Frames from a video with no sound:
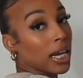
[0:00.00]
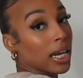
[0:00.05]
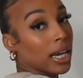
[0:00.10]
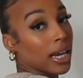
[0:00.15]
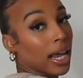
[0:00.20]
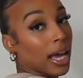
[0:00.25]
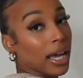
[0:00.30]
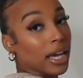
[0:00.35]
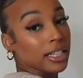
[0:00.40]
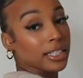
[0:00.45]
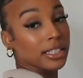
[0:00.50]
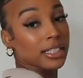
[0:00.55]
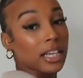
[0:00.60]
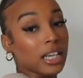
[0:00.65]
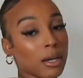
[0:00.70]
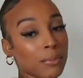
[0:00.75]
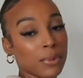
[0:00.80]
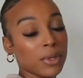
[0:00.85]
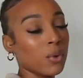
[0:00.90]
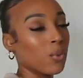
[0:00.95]
nice
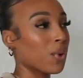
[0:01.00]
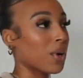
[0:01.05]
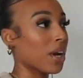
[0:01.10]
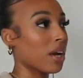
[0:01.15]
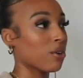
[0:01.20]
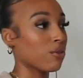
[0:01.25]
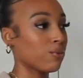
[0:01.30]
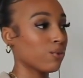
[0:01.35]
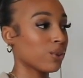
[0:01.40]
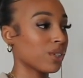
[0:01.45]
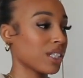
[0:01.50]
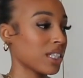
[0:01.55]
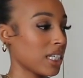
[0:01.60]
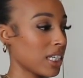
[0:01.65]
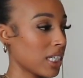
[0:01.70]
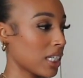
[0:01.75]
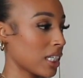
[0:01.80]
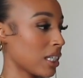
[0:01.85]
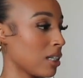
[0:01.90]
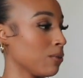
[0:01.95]
and i'm gonna wear air
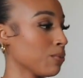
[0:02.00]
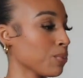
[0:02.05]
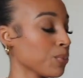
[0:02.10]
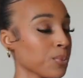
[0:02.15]
forces